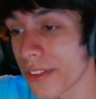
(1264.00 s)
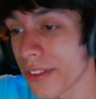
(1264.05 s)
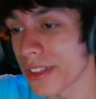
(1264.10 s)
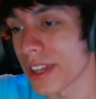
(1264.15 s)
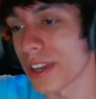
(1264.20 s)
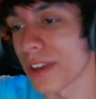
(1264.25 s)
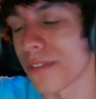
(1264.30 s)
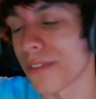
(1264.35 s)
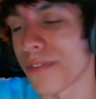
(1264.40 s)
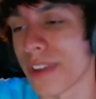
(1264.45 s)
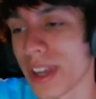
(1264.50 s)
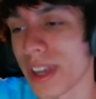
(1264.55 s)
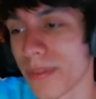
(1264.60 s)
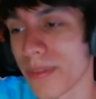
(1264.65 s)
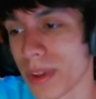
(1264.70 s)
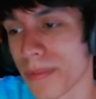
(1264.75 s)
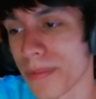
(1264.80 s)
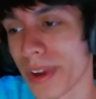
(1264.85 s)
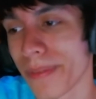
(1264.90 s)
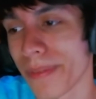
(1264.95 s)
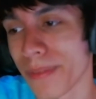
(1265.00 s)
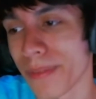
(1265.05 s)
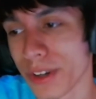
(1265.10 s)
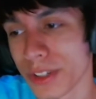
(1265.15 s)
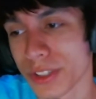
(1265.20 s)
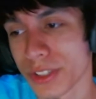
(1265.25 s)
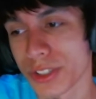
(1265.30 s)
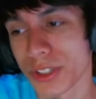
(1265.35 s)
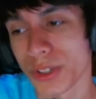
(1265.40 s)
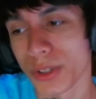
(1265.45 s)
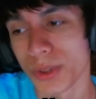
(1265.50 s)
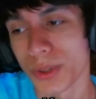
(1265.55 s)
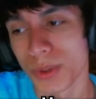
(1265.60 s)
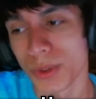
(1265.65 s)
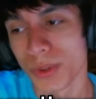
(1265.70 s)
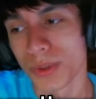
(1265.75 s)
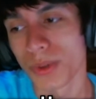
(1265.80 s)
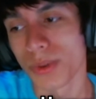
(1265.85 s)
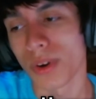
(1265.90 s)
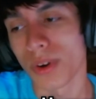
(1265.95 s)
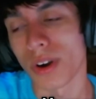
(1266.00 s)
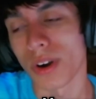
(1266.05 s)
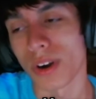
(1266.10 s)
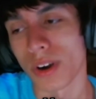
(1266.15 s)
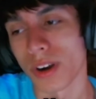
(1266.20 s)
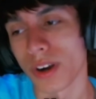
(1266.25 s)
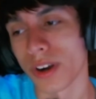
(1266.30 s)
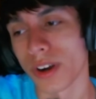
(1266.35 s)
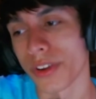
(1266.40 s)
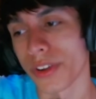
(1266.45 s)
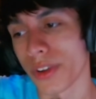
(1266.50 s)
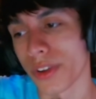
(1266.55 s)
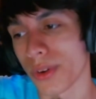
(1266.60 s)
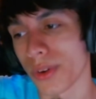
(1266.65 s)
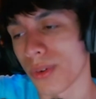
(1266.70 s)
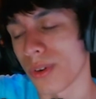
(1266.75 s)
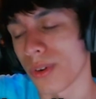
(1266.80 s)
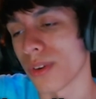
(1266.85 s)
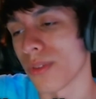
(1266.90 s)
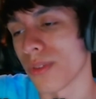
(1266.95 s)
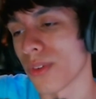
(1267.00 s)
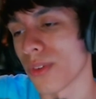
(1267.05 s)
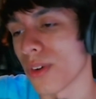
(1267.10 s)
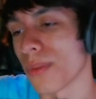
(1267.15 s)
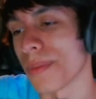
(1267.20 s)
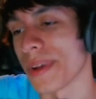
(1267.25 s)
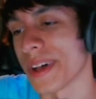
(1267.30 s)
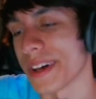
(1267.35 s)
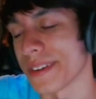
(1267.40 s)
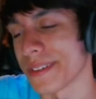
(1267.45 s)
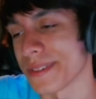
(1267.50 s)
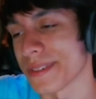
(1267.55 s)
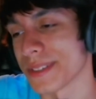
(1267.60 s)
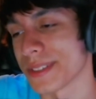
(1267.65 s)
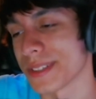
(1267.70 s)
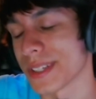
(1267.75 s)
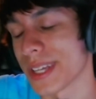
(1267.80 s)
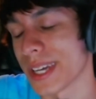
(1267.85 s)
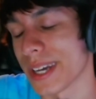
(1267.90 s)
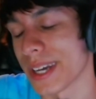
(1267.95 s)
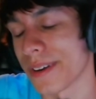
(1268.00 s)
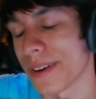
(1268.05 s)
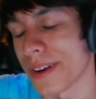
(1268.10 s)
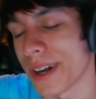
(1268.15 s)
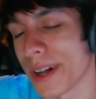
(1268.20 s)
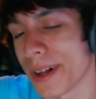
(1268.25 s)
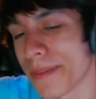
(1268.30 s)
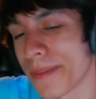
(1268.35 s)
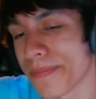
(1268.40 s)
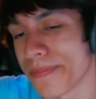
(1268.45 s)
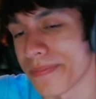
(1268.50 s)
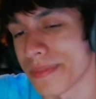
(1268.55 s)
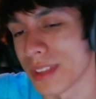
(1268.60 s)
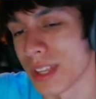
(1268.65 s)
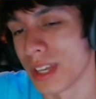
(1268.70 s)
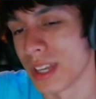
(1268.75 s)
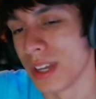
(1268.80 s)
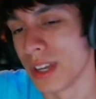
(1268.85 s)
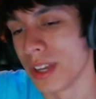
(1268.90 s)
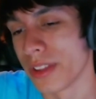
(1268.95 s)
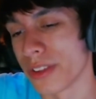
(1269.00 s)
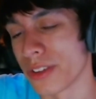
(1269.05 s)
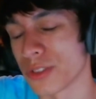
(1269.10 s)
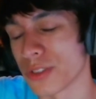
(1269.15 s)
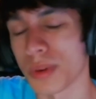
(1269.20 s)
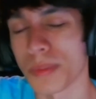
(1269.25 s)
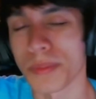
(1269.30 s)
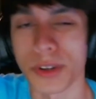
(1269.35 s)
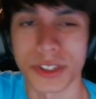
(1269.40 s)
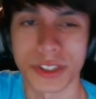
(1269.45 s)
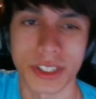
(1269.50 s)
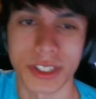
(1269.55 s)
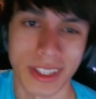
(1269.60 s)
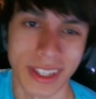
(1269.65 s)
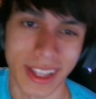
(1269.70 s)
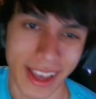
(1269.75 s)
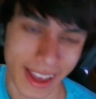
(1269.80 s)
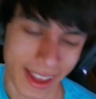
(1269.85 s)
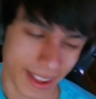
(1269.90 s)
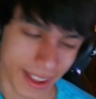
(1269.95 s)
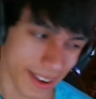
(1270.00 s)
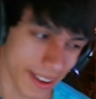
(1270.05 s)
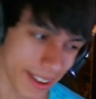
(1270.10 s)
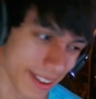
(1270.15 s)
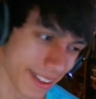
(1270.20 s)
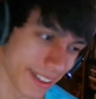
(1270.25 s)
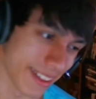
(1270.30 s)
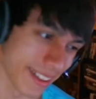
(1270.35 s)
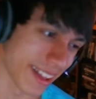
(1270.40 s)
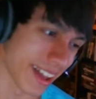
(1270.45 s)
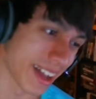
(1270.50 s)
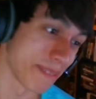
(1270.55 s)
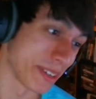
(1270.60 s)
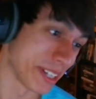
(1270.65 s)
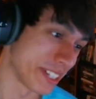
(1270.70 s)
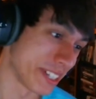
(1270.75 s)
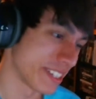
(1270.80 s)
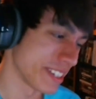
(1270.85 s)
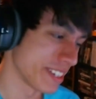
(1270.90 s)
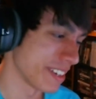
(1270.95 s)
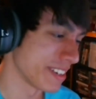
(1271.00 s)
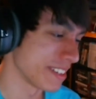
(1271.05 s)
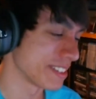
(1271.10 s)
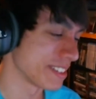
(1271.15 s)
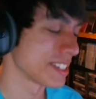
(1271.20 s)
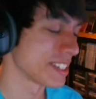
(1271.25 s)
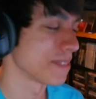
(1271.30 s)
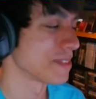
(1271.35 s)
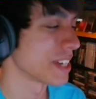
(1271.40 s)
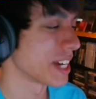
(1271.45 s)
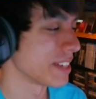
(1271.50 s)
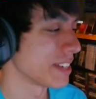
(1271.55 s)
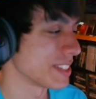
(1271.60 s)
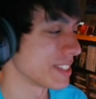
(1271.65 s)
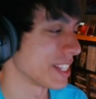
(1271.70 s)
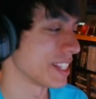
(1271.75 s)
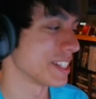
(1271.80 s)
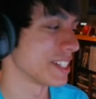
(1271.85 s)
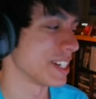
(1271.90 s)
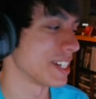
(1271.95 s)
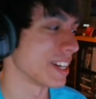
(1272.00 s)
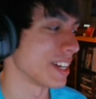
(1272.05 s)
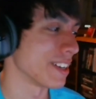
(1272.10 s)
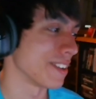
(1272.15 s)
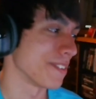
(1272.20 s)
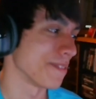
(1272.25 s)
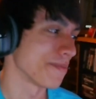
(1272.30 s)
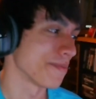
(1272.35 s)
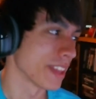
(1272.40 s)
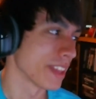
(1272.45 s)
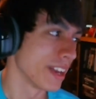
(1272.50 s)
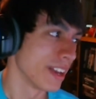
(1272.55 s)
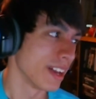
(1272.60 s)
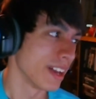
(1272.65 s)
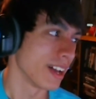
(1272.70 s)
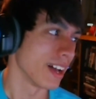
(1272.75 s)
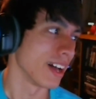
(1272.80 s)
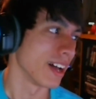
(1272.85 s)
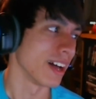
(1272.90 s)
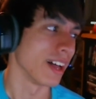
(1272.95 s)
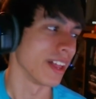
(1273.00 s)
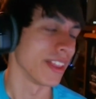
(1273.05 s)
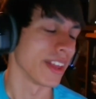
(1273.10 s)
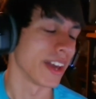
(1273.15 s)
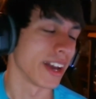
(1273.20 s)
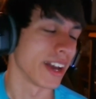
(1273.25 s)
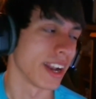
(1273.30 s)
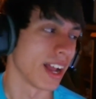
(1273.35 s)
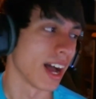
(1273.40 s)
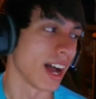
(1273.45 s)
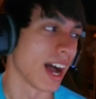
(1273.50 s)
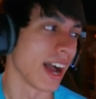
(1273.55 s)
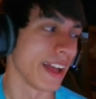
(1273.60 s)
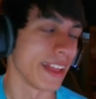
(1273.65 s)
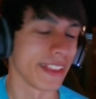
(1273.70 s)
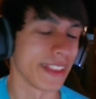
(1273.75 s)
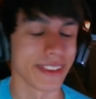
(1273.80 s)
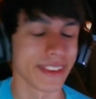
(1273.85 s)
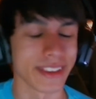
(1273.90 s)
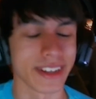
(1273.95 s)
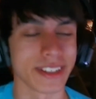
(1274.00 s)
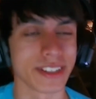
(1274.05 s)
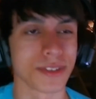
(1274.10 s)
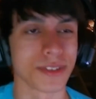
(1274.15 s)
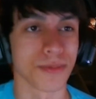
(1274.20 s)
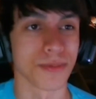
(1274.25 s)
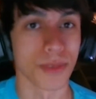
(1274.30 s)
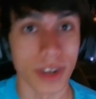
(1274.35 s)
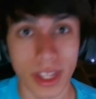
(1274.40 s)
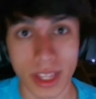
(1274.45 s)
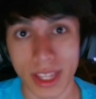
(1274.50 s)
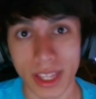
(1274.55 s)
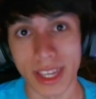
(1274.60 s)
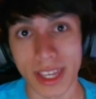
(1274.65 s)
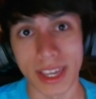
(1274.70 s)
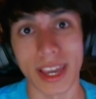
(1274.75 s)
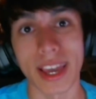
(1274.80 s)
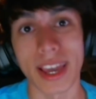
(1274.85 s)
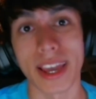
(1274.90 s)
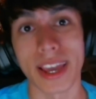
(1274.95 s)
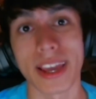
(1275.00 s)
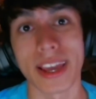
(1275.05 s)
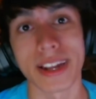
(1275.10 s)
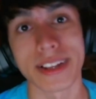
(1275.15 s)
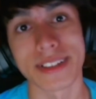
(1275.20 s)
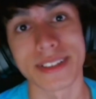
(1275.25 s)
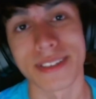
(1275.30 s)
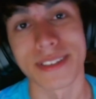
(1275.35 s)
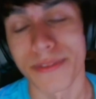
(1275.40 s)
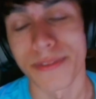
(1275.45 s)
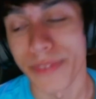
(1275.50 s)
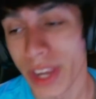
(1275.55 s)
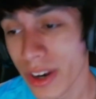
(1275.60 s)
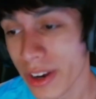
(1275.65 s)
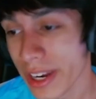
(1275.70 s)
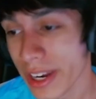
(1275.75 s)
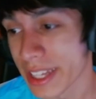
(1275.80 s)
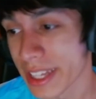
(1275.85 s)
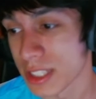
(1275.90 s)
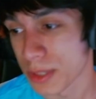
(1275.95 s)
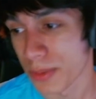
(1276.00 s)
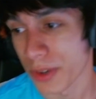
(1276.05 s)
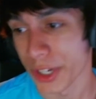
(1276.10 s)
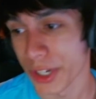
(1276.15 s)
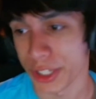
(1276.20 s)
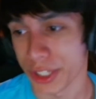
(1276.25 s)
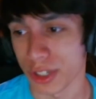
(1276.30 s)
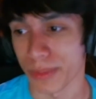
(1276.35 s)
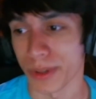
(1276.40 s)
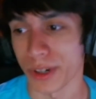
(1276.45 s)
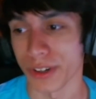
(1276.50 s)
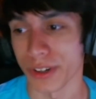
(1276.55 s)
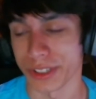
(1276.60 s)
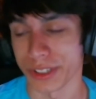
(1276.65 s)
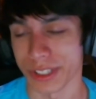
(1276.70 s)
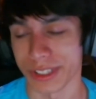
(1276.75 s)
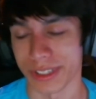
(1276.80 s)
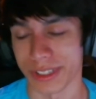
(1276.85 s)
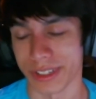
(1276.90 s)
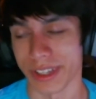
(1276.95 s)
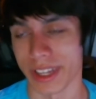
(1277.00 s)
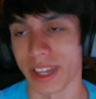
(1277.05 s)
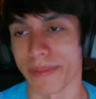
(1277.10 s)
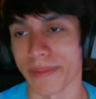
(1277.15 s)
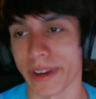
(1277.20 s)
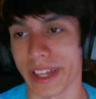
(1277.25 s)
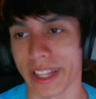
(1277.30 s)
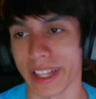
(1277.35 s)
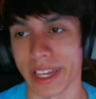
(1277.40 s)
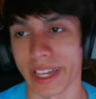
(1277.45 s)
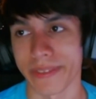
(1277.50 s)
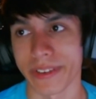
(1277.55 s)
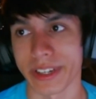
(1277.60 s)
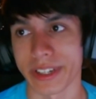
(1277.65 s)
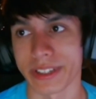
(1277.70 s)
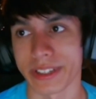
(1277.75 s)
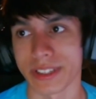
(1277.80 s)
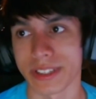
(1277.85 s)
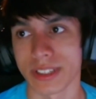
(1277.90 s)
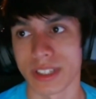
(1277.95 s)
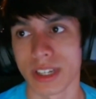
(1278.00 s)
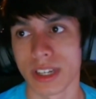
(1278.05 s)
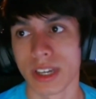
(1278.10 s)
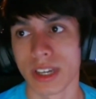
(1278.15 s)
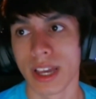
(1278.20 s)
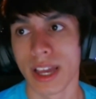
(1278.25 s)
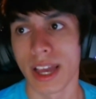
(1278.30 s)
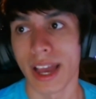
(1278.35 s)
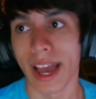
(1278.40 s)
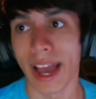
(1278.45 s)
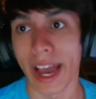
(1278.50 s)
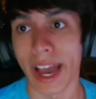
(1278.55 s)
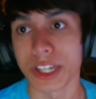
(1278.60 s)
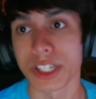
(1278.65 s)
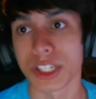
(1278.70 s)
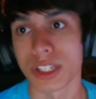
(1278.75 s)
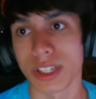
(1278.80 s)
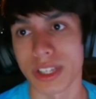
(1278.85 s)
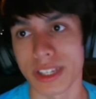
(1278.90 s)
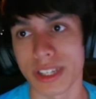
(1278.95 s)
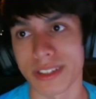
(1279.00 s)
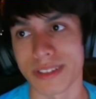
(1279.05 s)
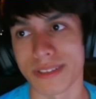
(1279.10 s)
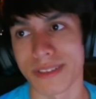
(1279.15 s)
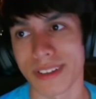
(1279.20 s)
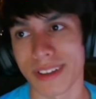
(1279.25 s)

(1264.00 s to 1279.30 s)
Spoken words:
than your family members, who are your role models? Now, there's one person that I mention sometimes on the channel that is a really and a very inspirational person in my life, and is actually